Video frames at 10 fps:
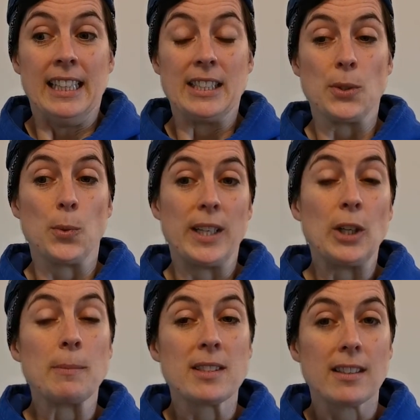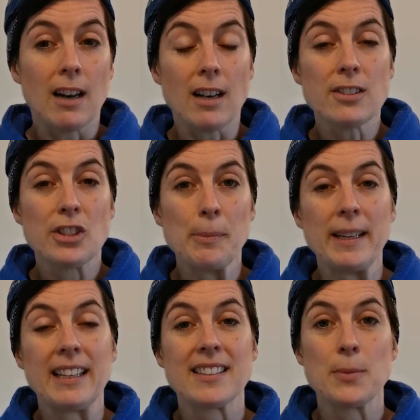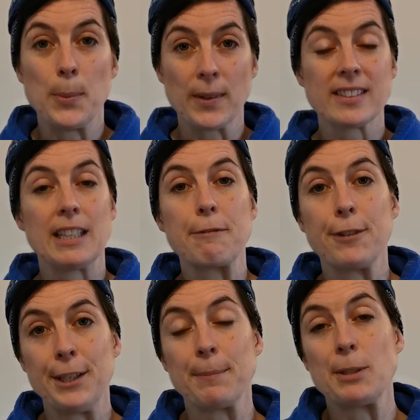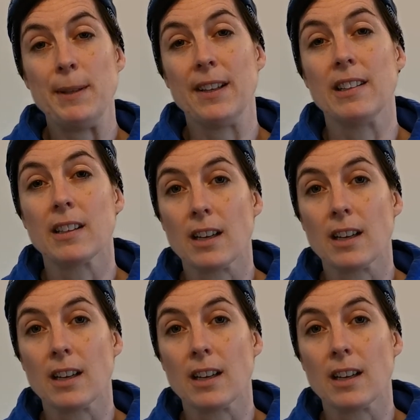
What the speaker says: So when it comes to costume, I guess we wanted that freedom to be there in the